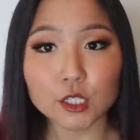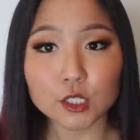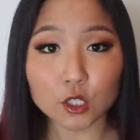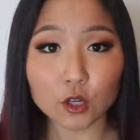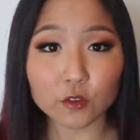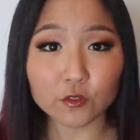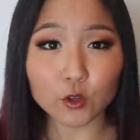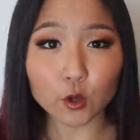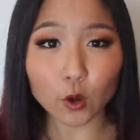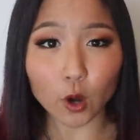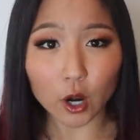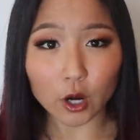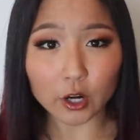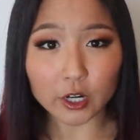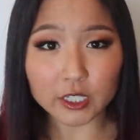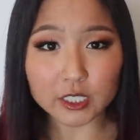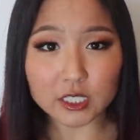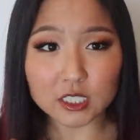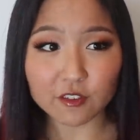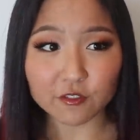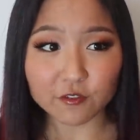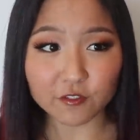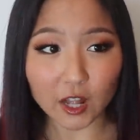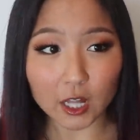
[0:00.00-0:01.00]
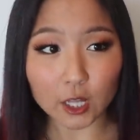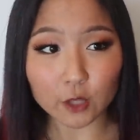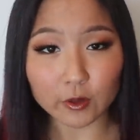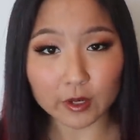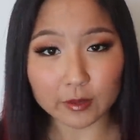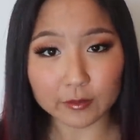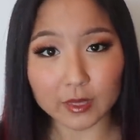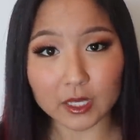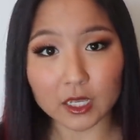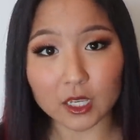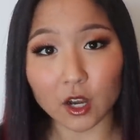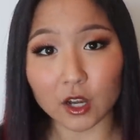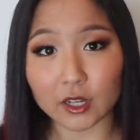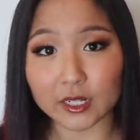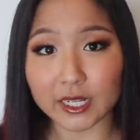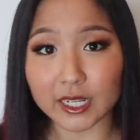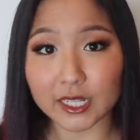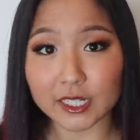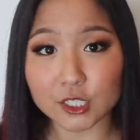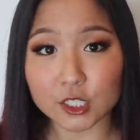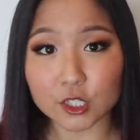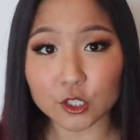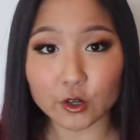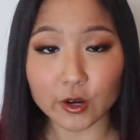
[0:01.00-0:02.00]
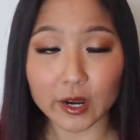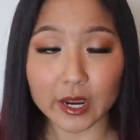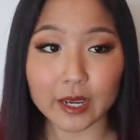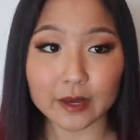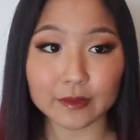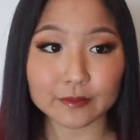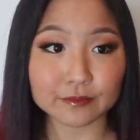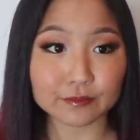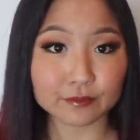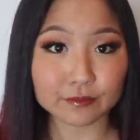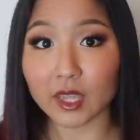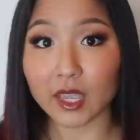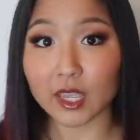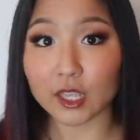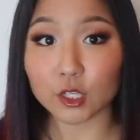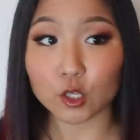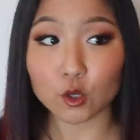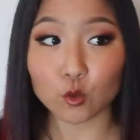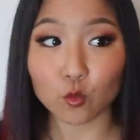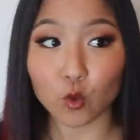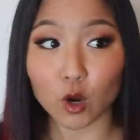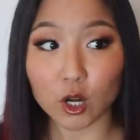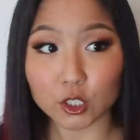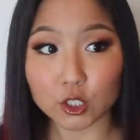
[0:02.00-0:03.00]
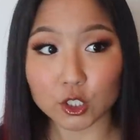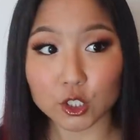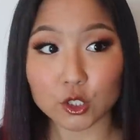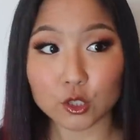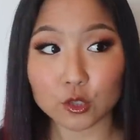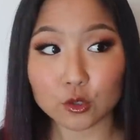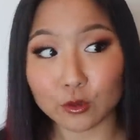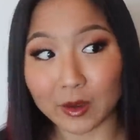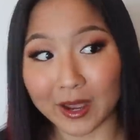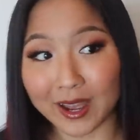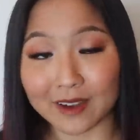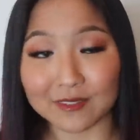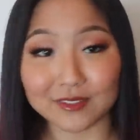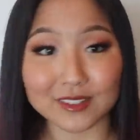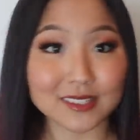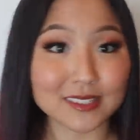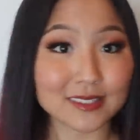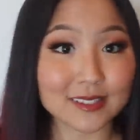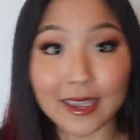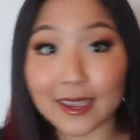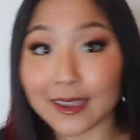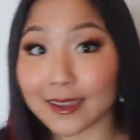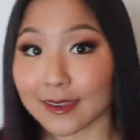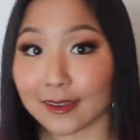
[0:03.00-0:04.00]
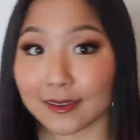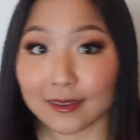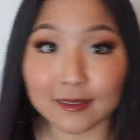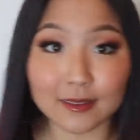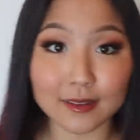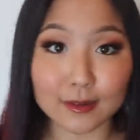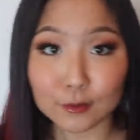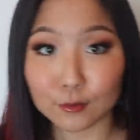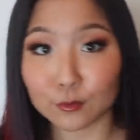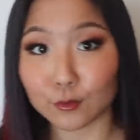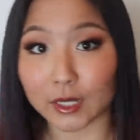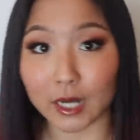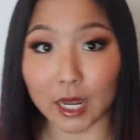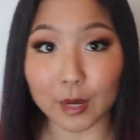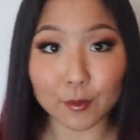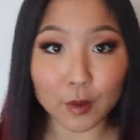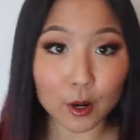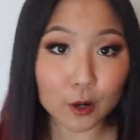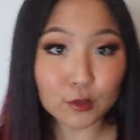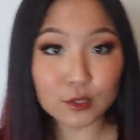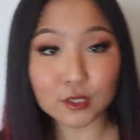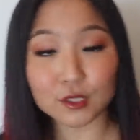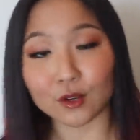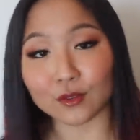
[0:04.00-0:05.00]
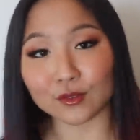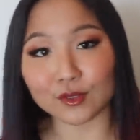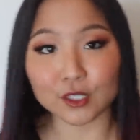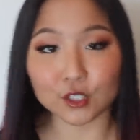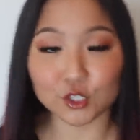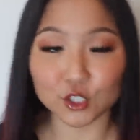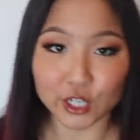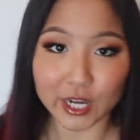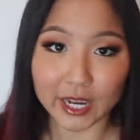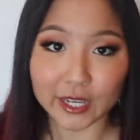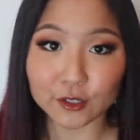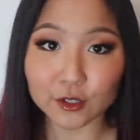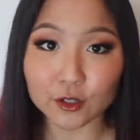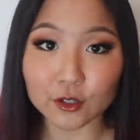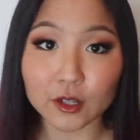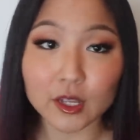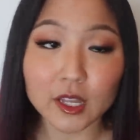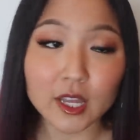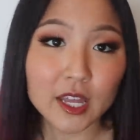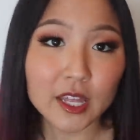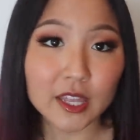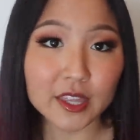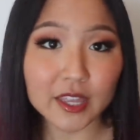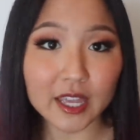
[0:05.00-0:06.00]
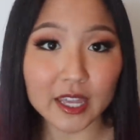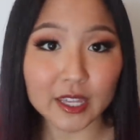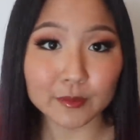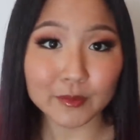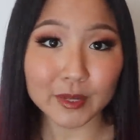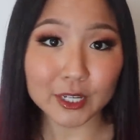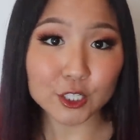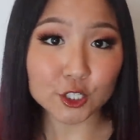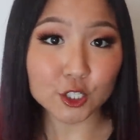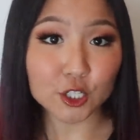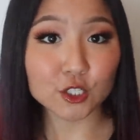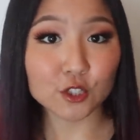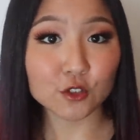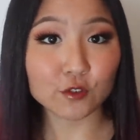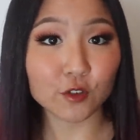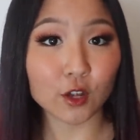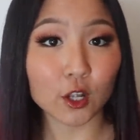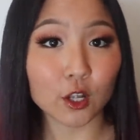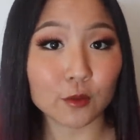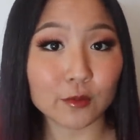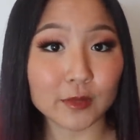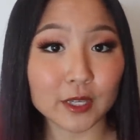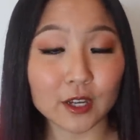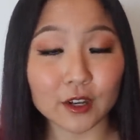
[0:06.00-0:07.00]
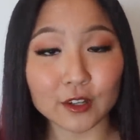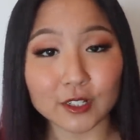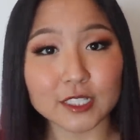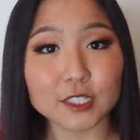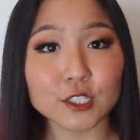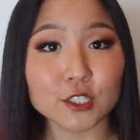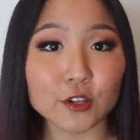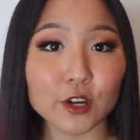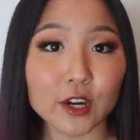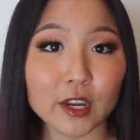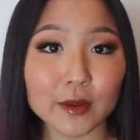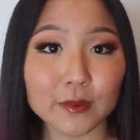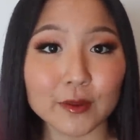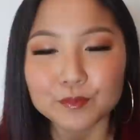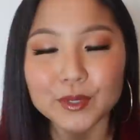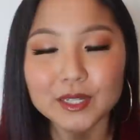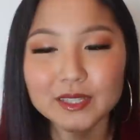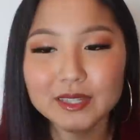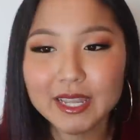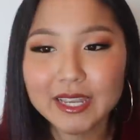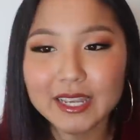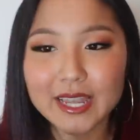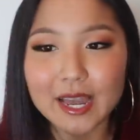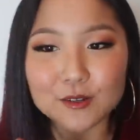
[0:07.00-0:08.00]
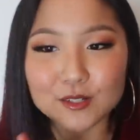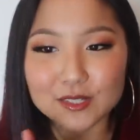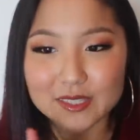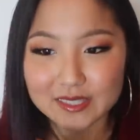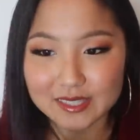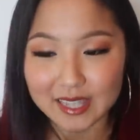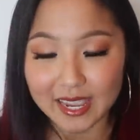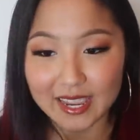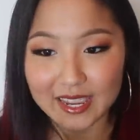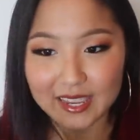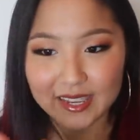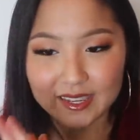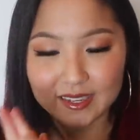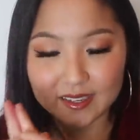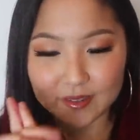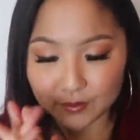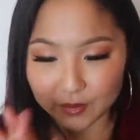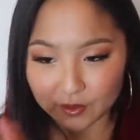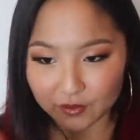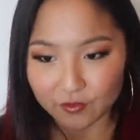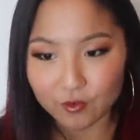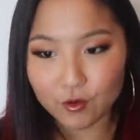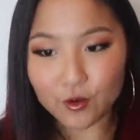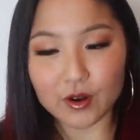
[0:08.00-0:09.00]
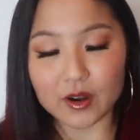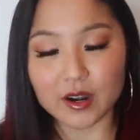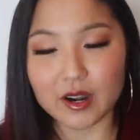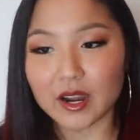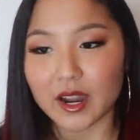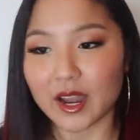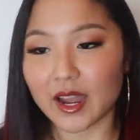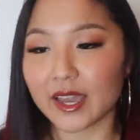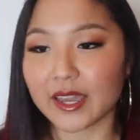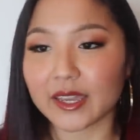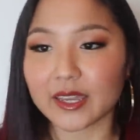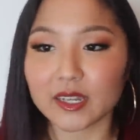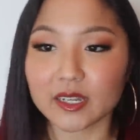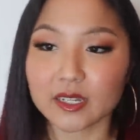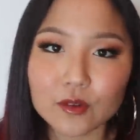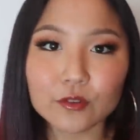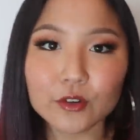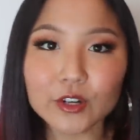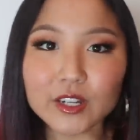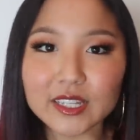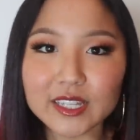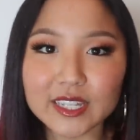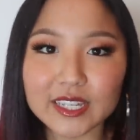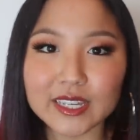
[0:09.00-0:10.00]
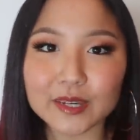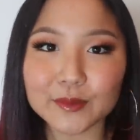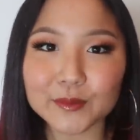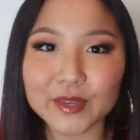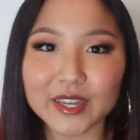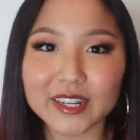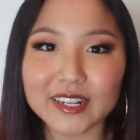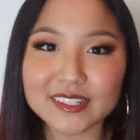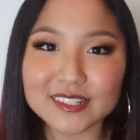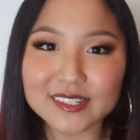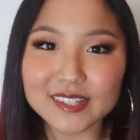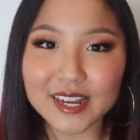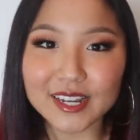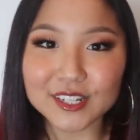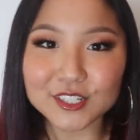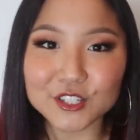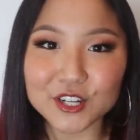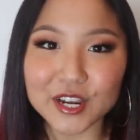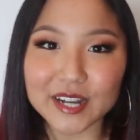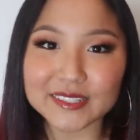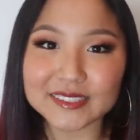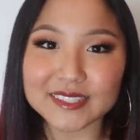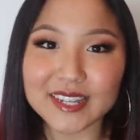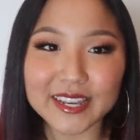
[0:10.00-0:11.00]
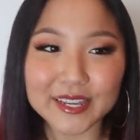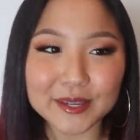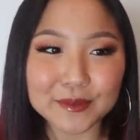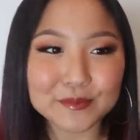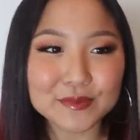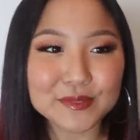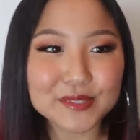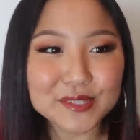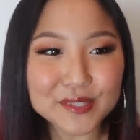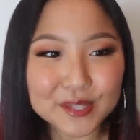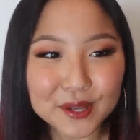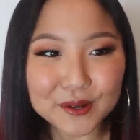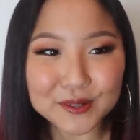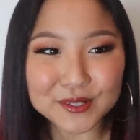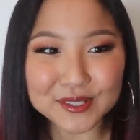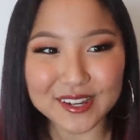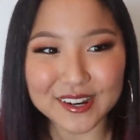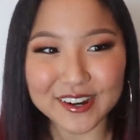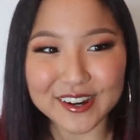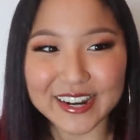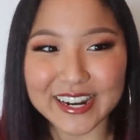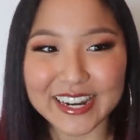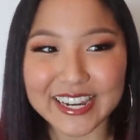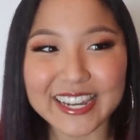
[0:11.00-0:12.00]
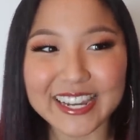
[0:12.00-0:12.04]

So if you aren't following me on Instagram and you want to have a say in what I post on this channel, then make sure to follow me on Instagram. But like I was saying before, I really am getting sidetracked. I am so sorry.